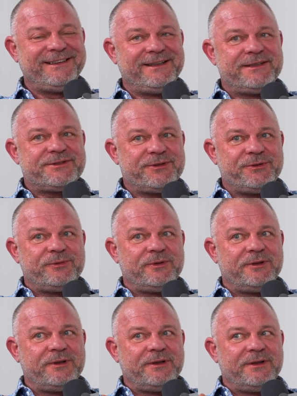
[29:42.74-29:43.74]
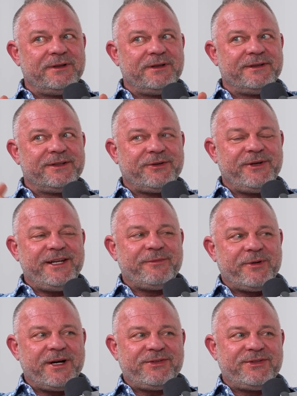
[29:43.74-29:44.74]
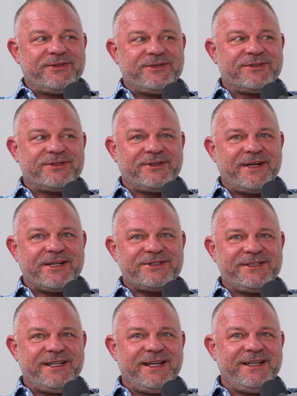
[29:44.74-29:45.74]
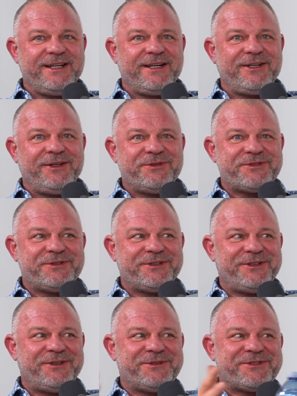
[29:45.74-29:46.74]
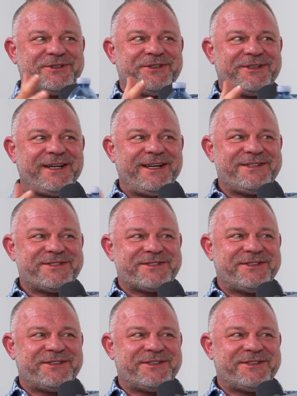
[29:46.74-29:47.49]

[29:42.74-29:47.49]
So the creative processes are actually getting closer to closer as